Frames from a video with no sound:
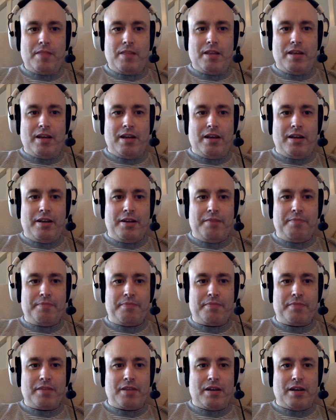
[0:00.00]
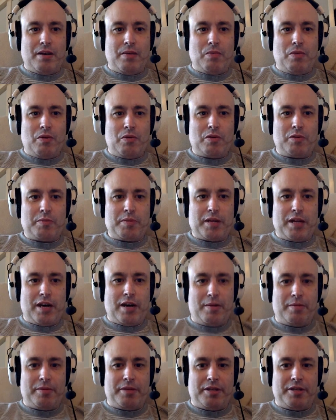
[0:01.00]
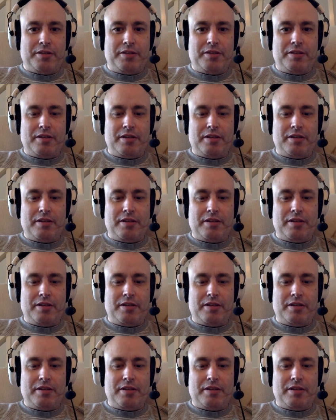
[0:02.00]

and what would be happening